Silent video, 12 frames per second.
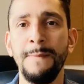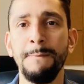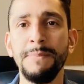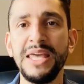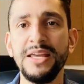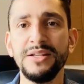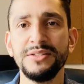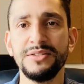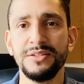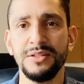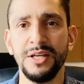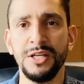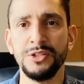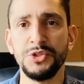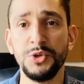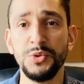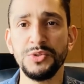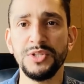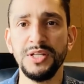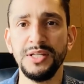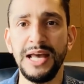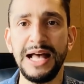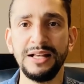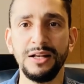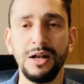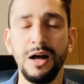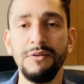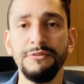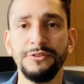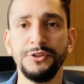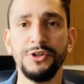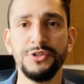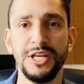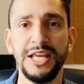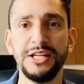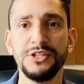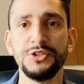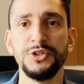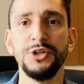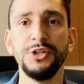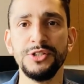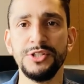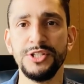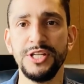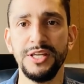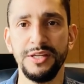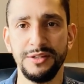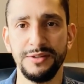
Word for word: means choosing discomfort and uncertainty.